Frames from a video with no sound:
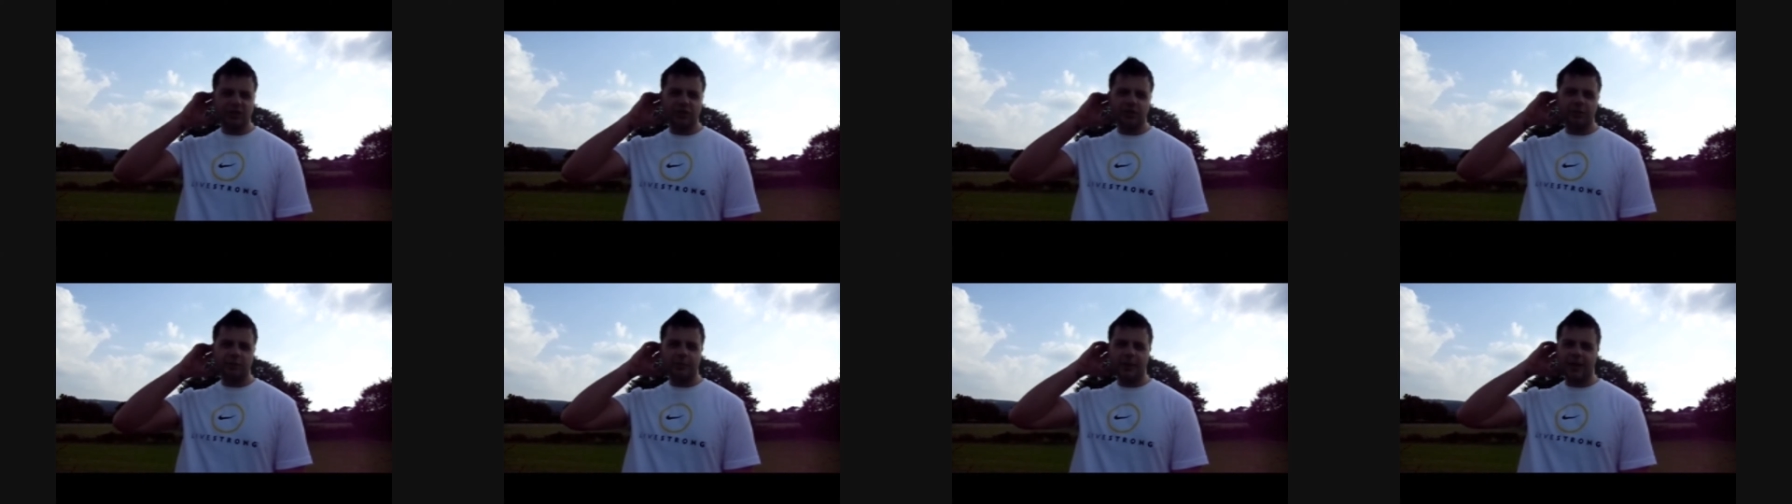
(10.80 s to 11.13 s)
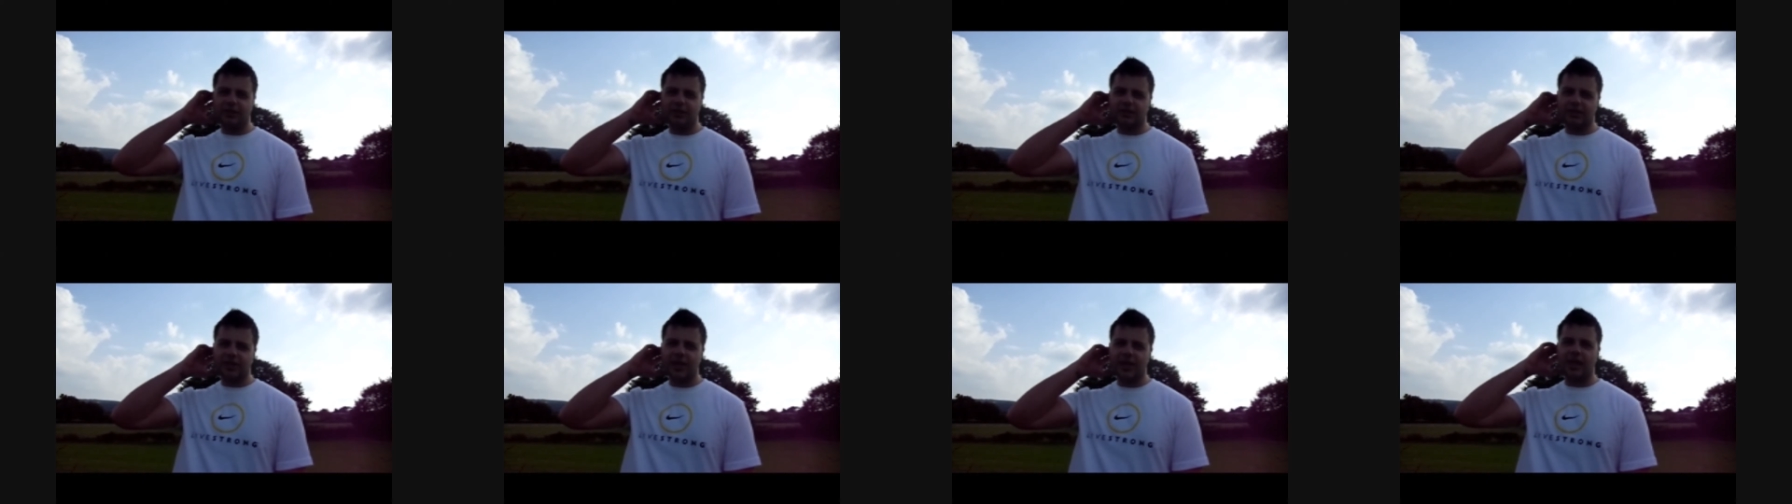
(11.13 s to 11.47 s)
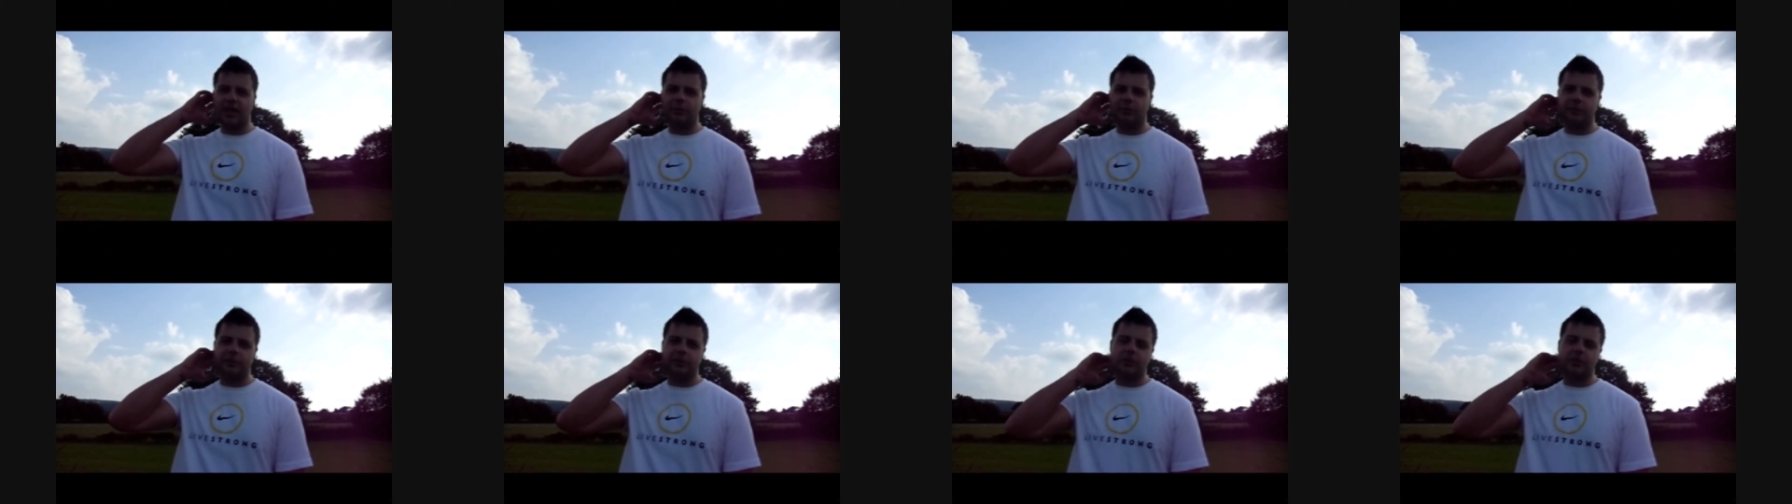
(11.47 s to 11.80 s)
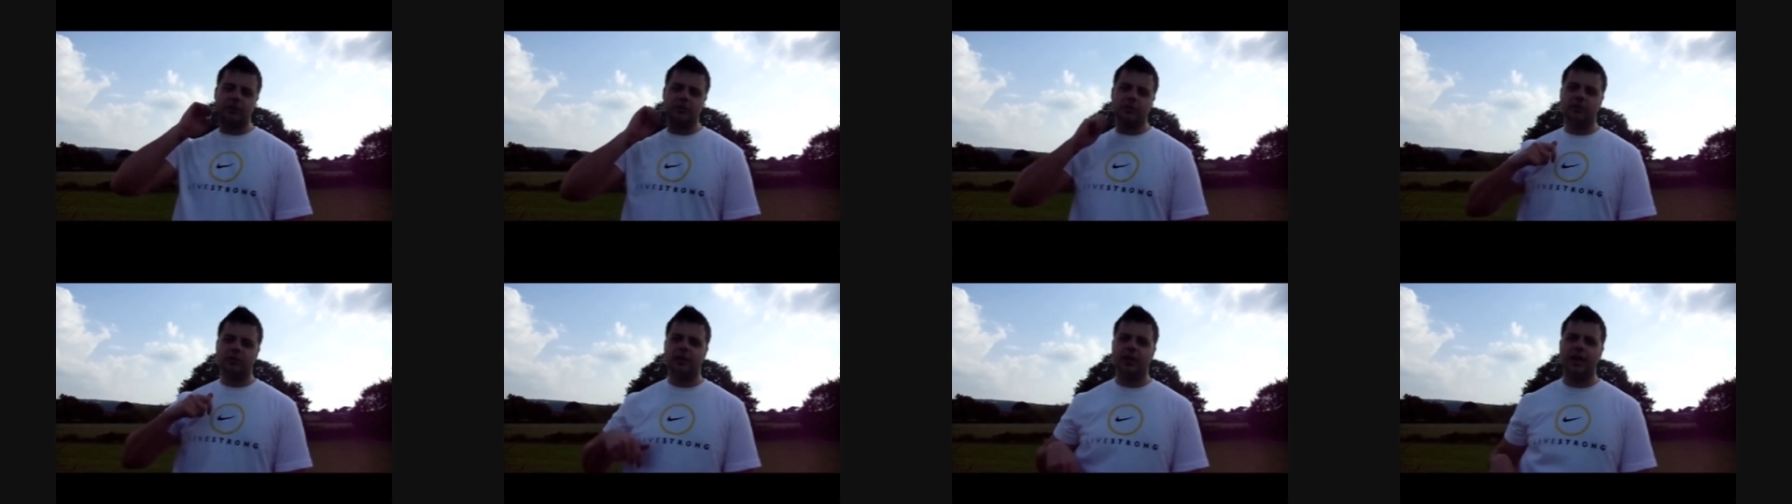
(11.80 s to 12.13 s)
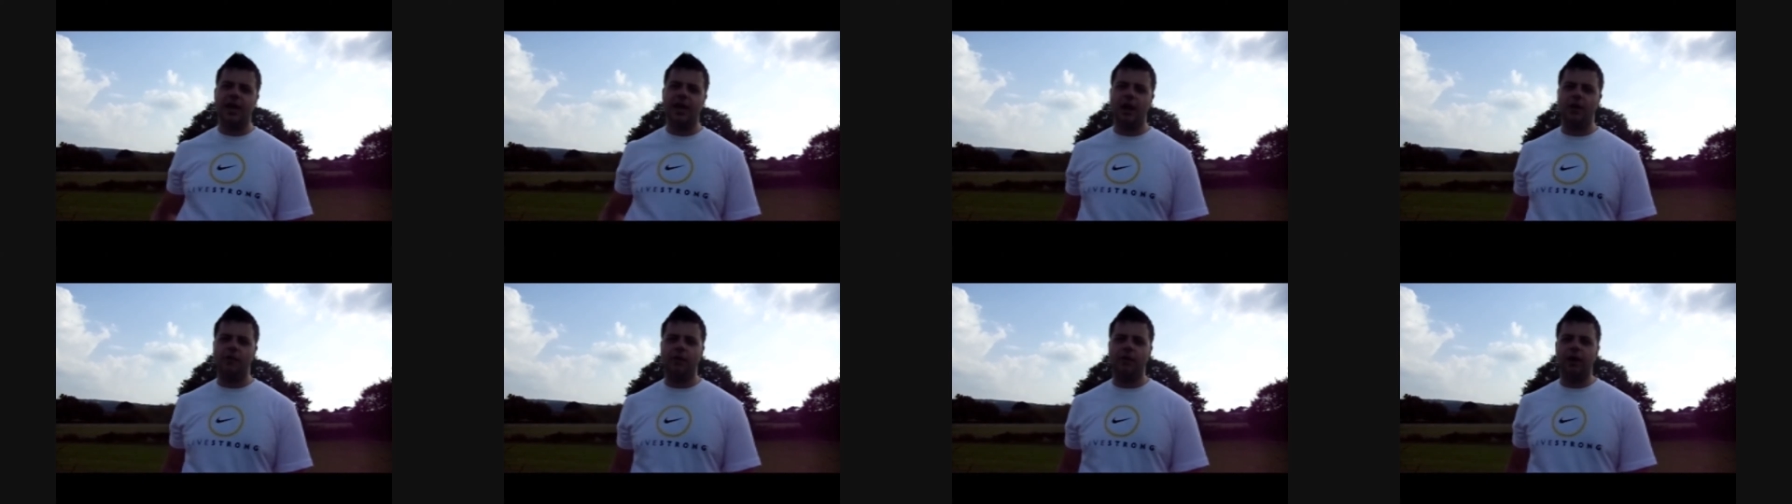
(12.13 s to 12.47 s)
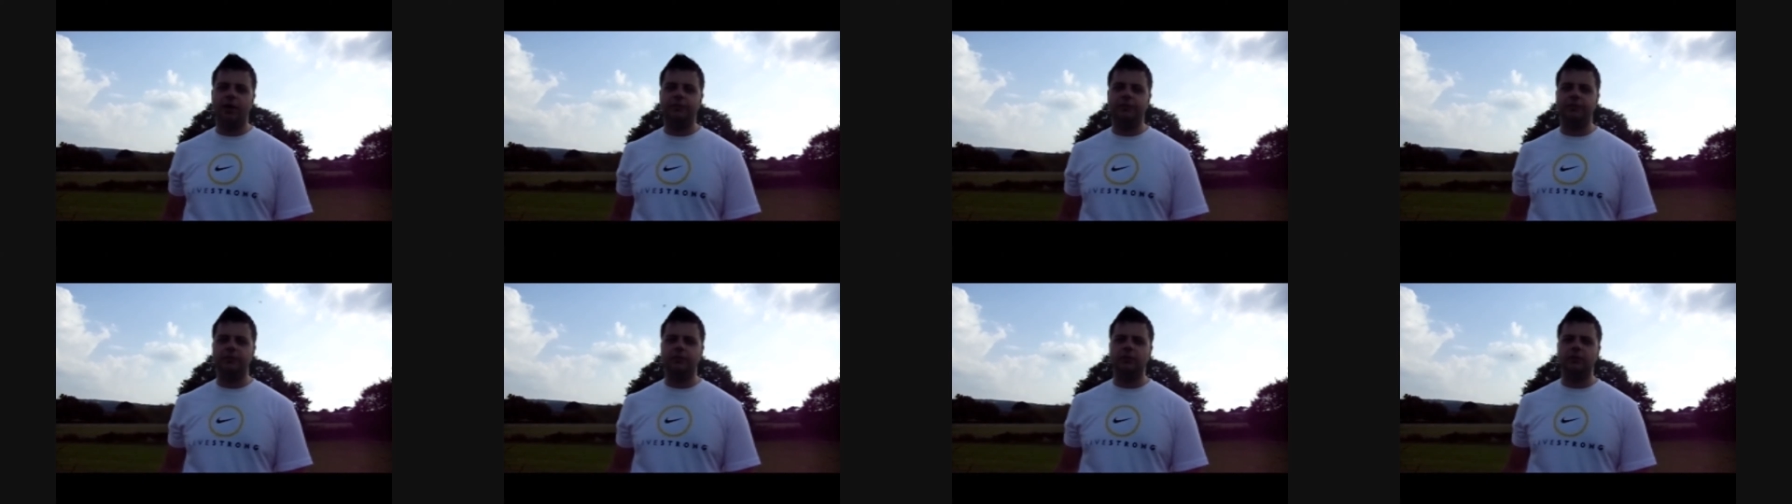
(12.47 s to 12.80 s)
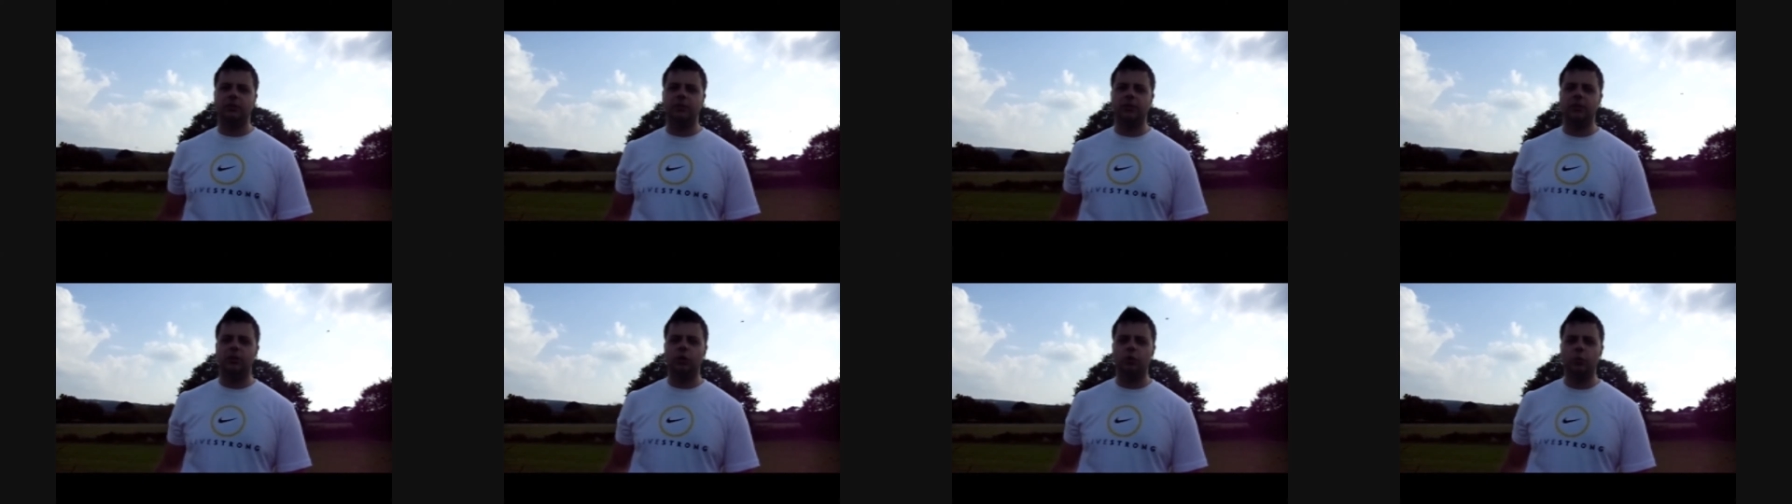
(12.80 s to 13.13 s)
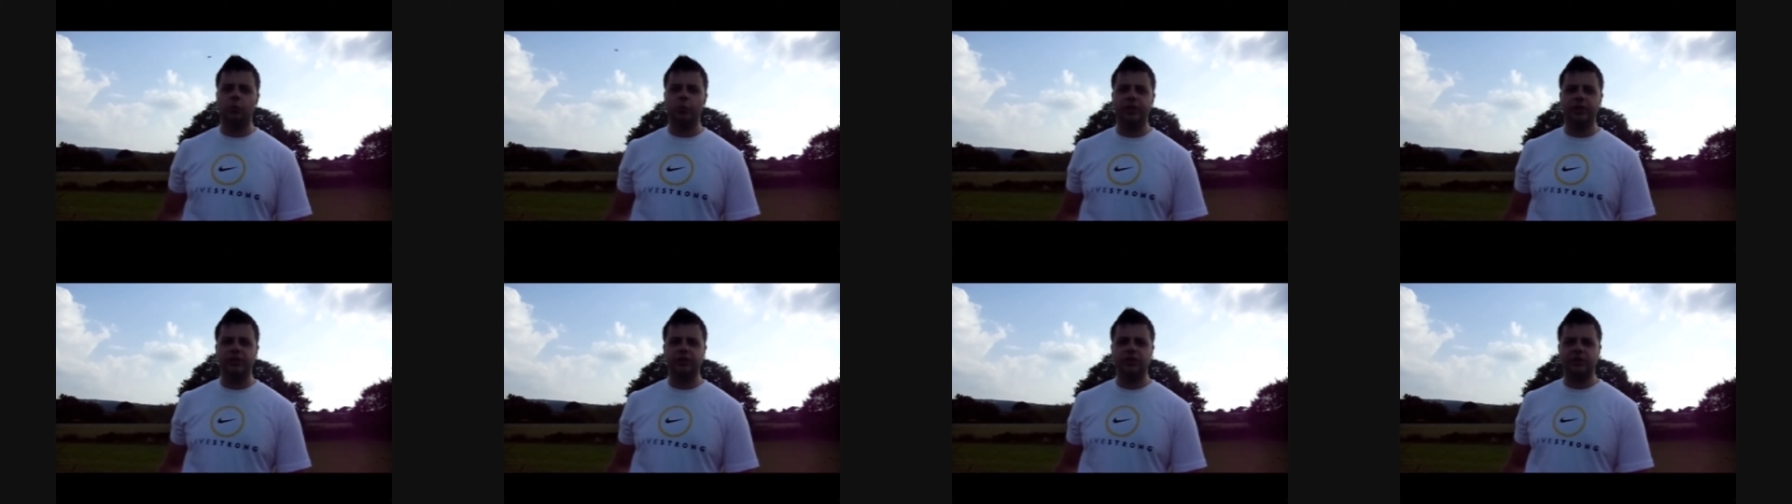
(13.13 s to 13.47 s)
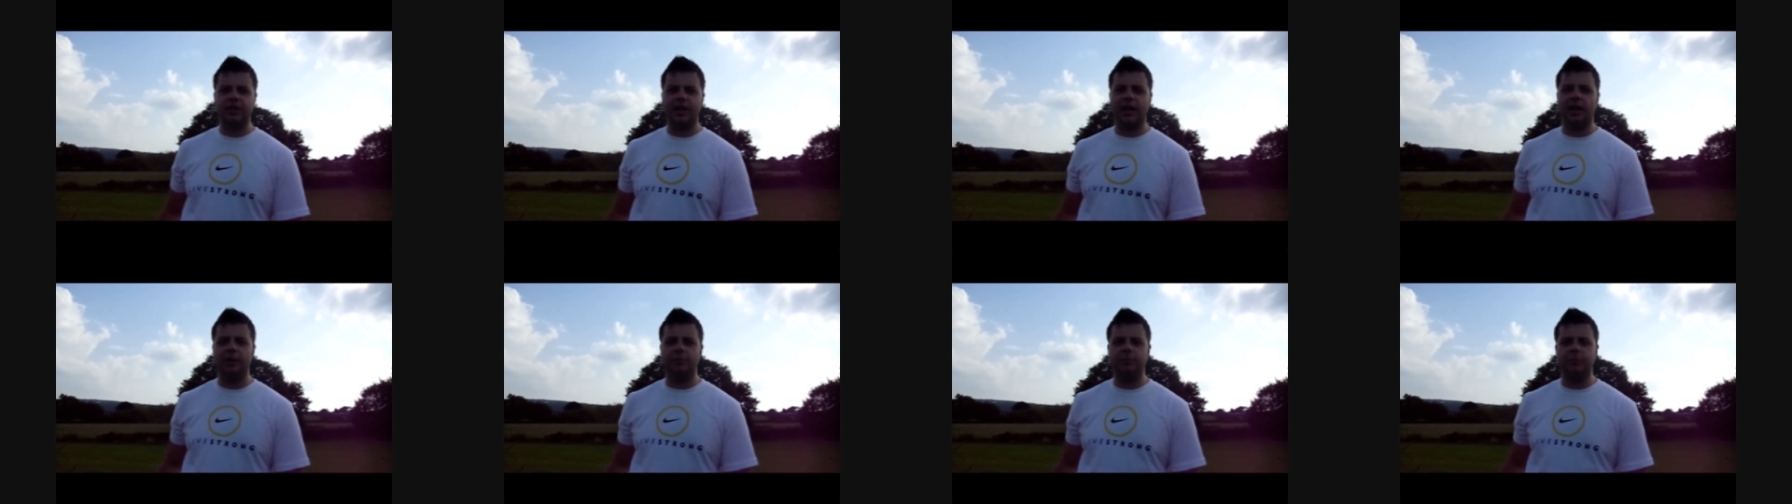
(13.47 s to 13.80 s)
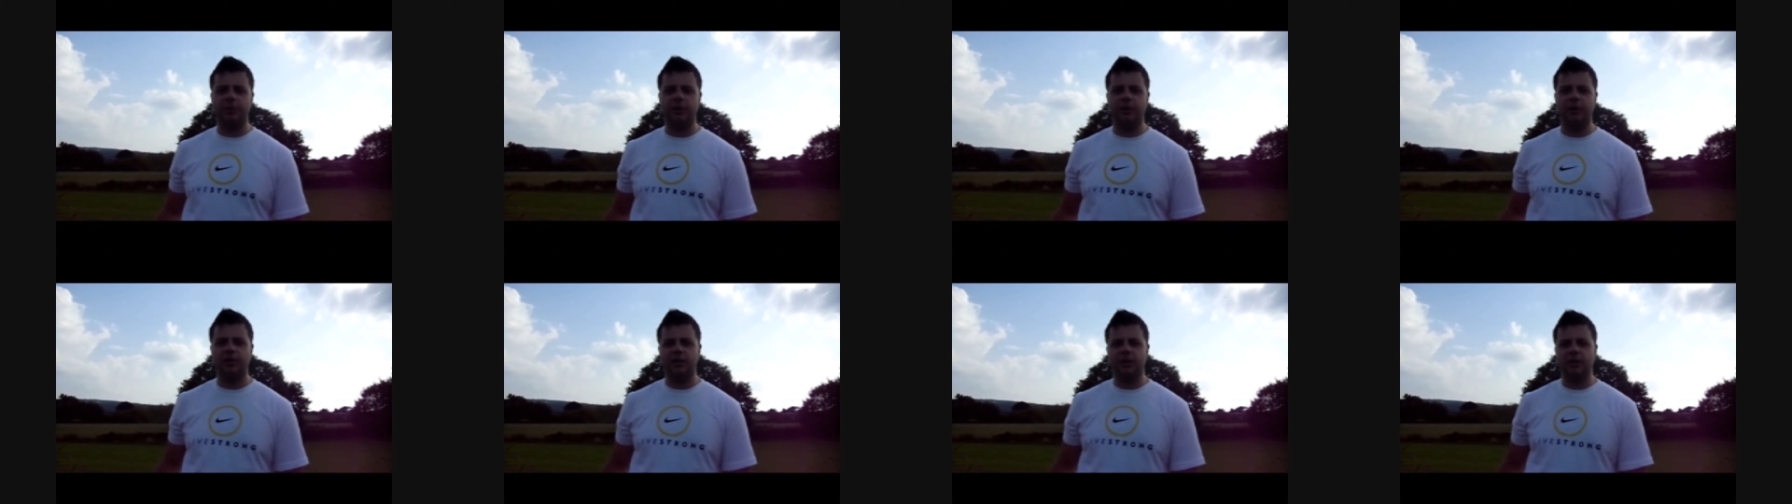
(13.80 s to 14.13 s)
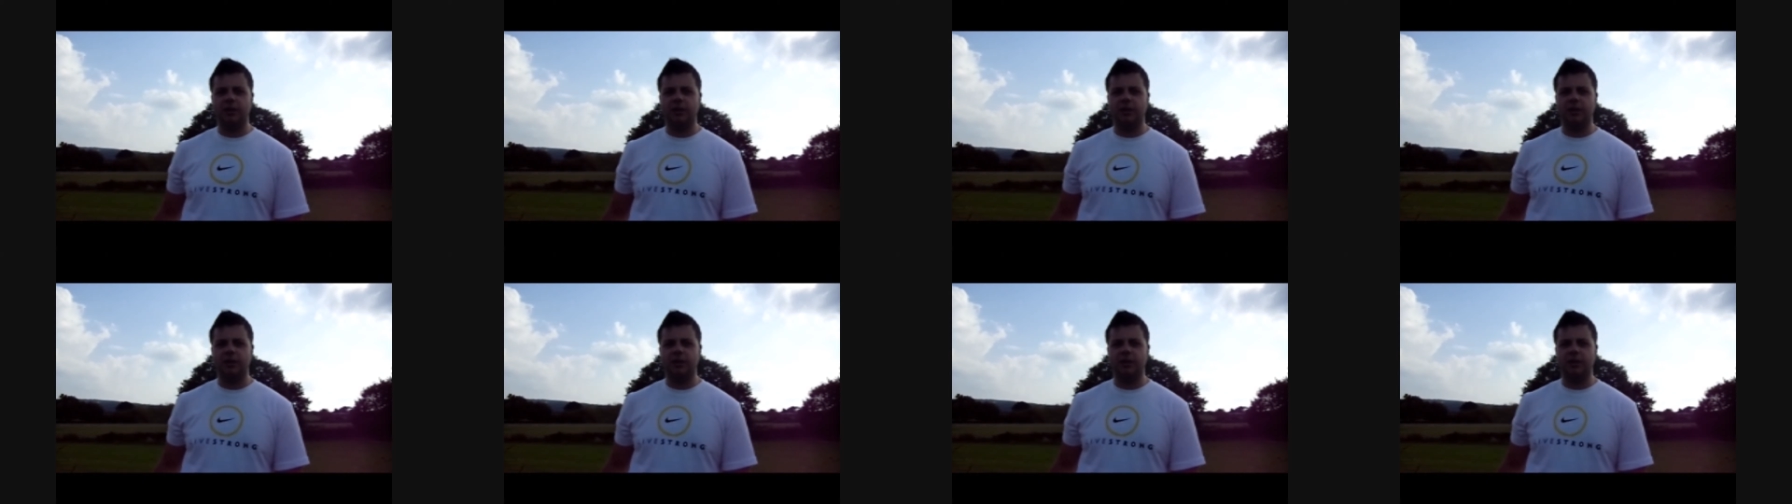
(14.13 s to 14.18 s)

is the best caliber air rifle or which caliber